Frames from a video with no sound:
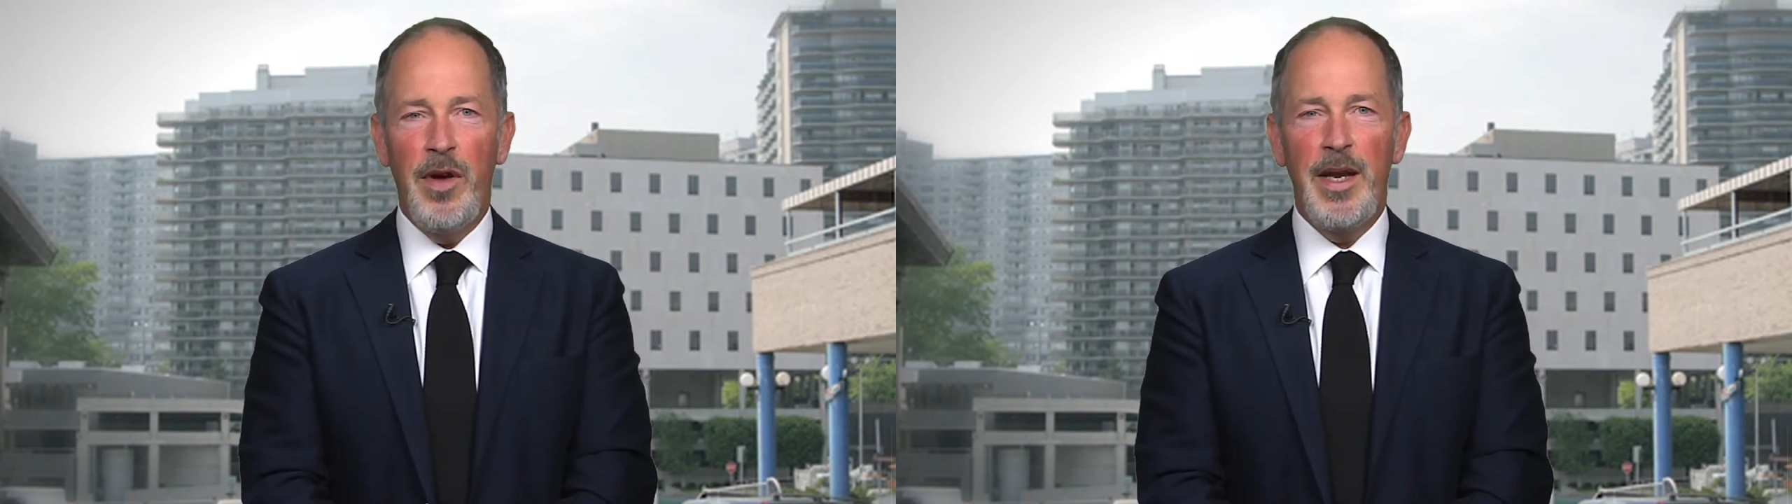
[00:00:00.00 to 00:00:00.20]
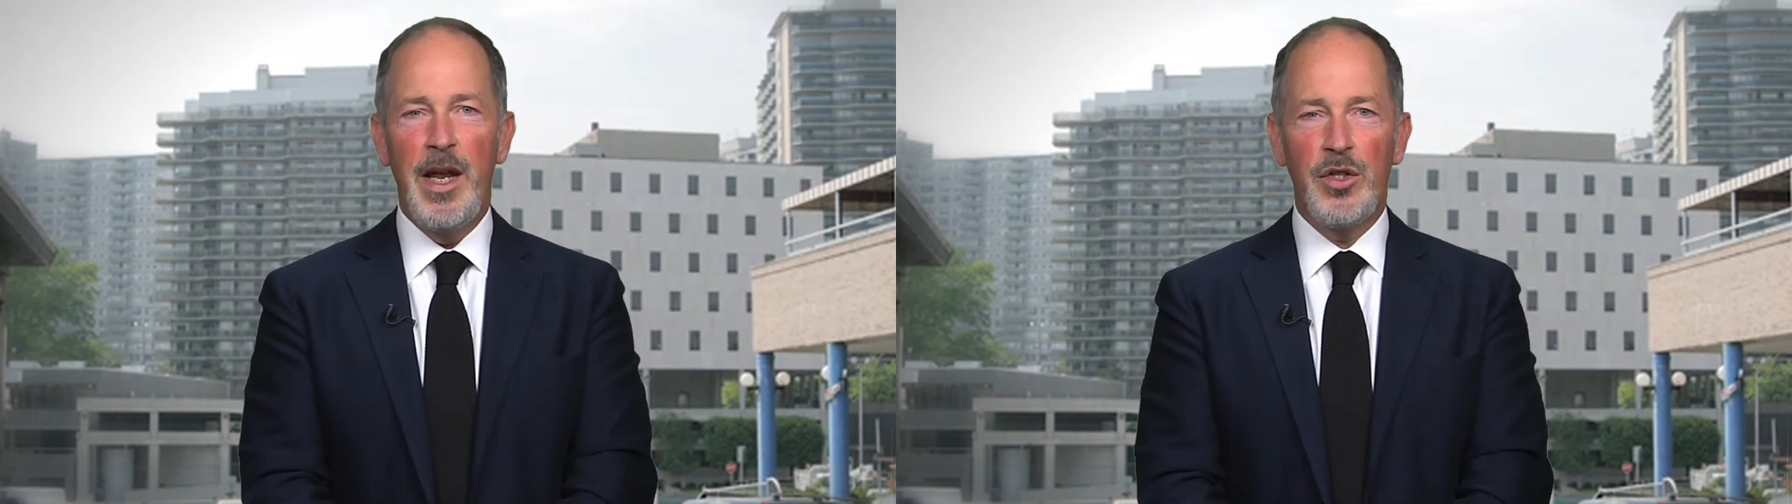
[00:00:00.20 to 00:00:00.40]

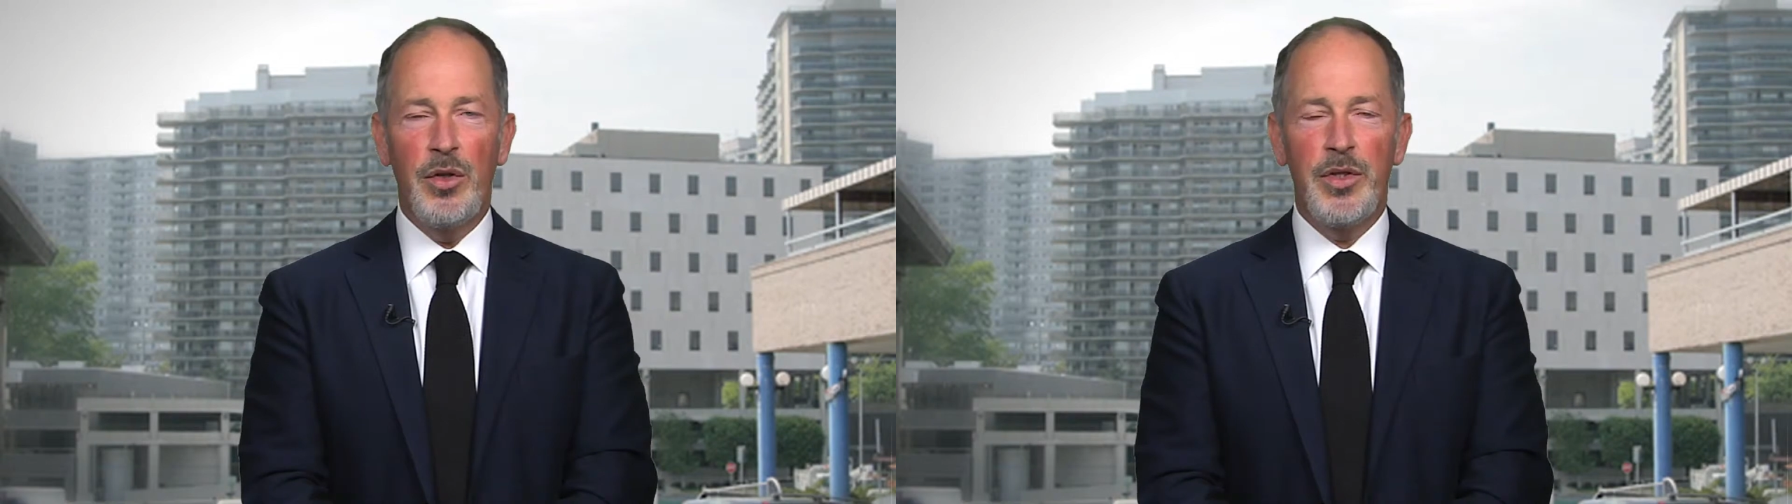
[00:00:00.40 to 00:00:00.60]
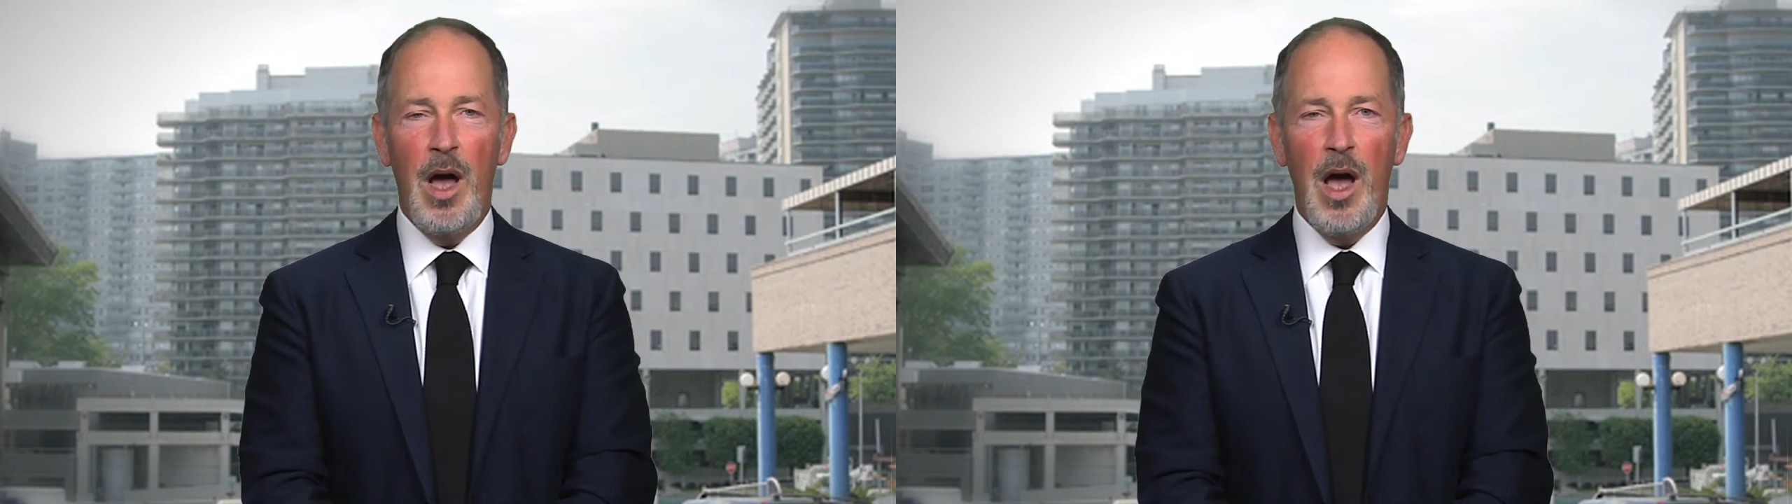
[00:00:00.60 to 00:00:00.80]
financial
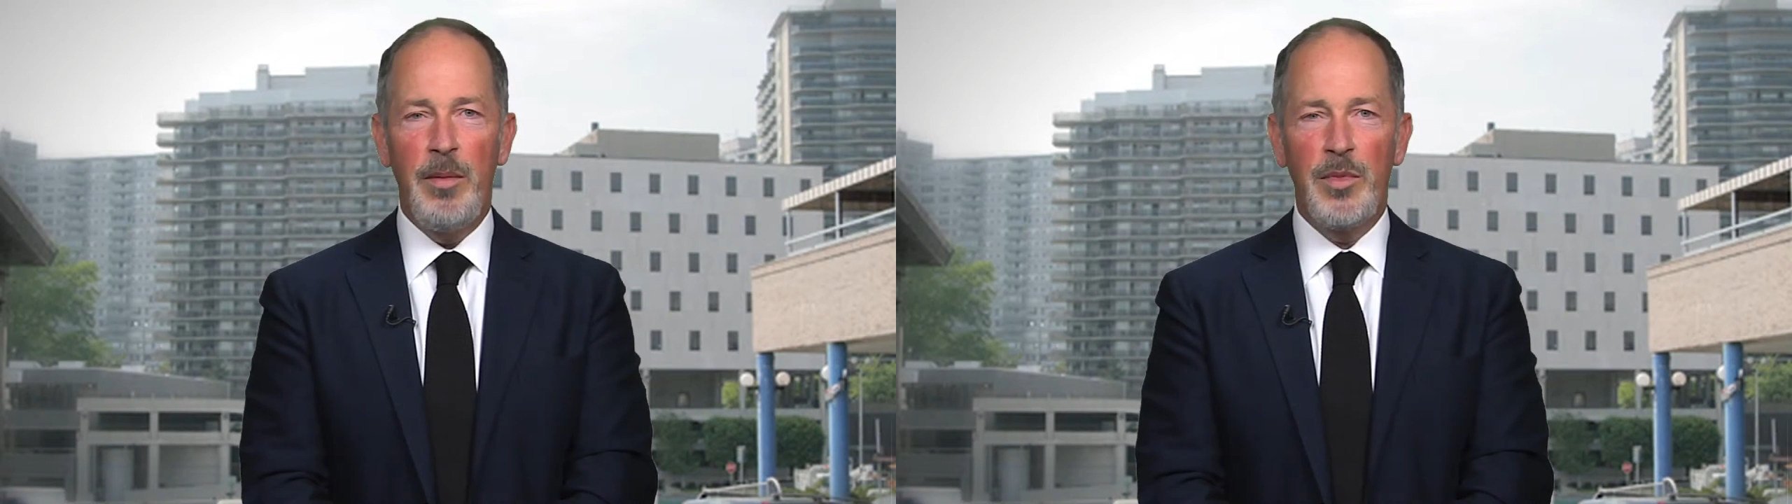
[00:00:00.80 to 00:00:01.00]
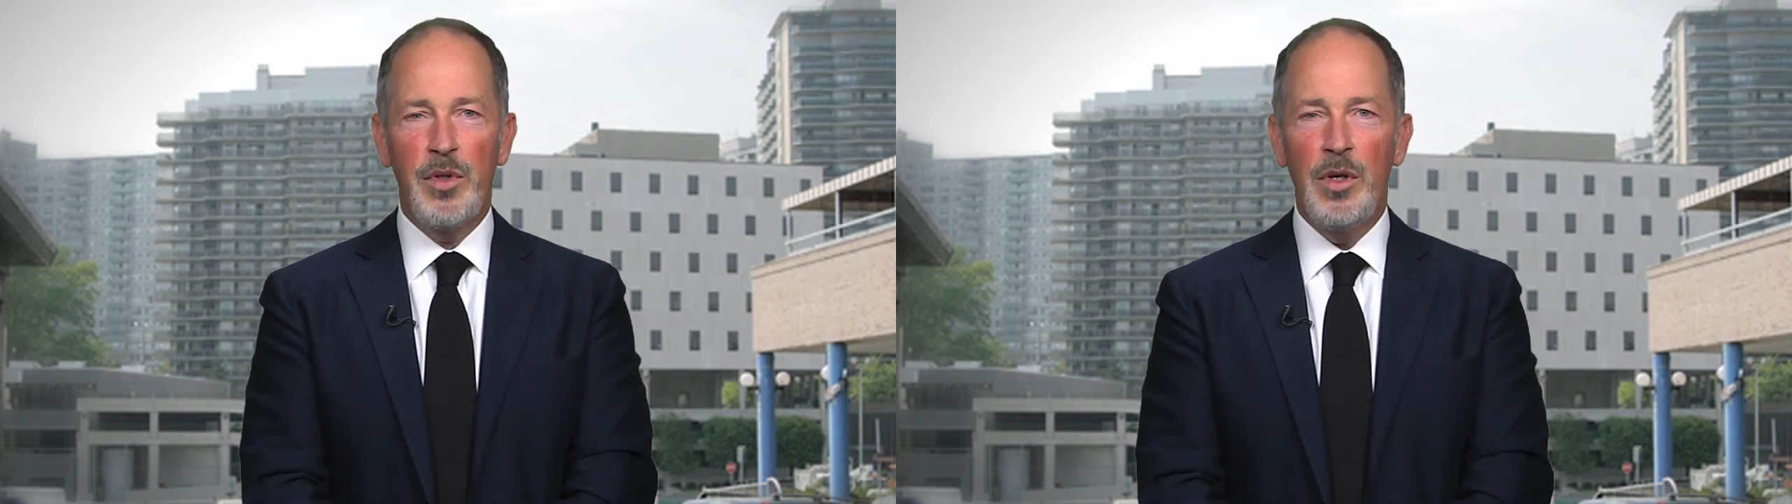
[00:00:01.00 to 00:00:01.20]

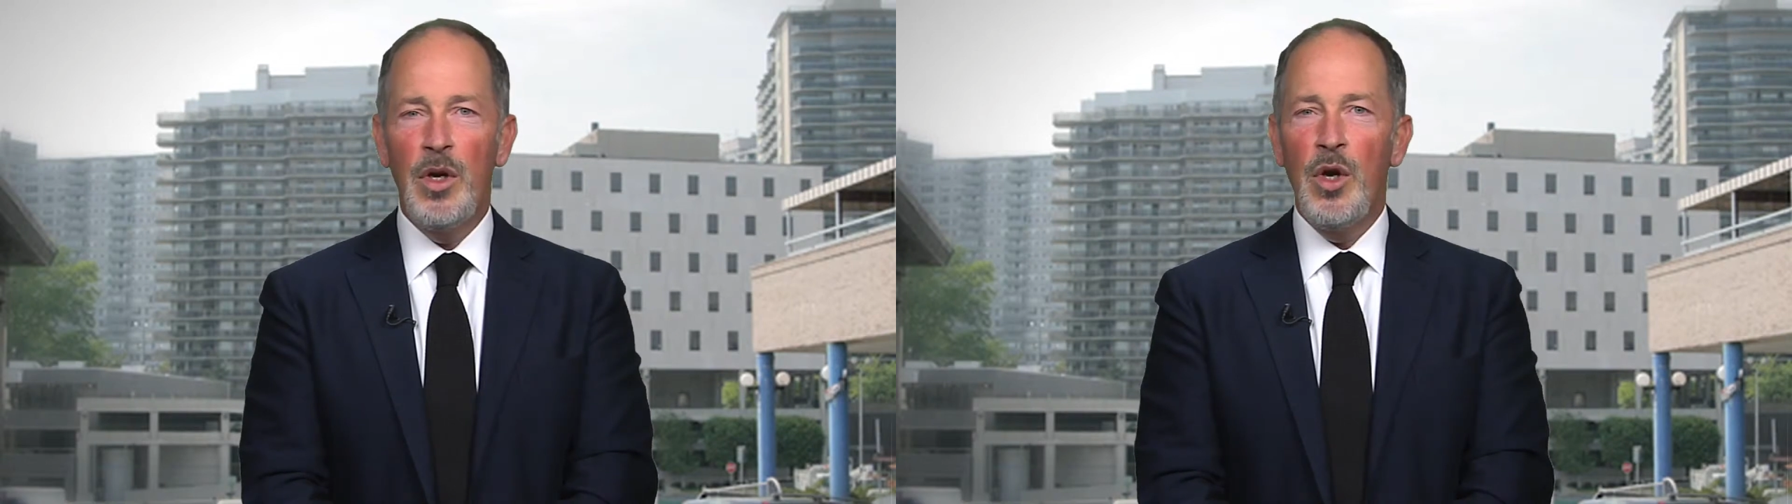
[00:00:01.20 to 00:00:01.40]
times.